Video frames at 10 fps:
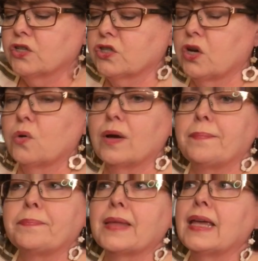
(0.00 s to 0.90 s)
So
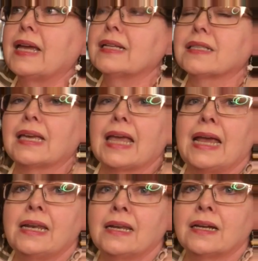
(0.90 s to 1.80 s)
it's like
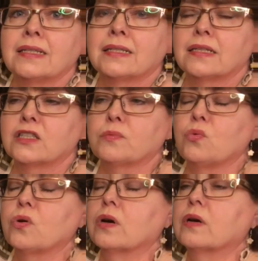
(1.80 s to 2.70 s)
89 cents
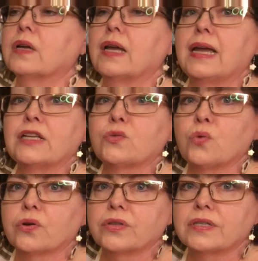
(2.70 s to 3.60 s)
more. It's
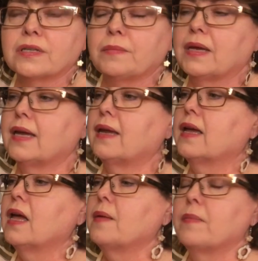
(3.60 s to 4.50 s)
worth it to me.
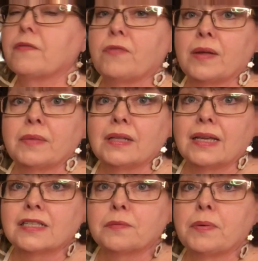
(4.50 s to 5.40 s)
My family
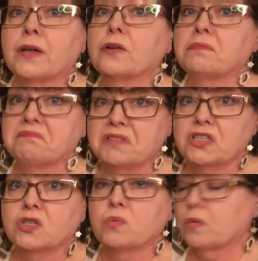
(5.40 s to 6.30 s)
likes it better.
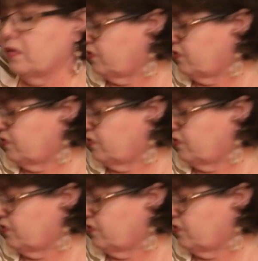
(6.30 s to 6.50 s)
This is what we've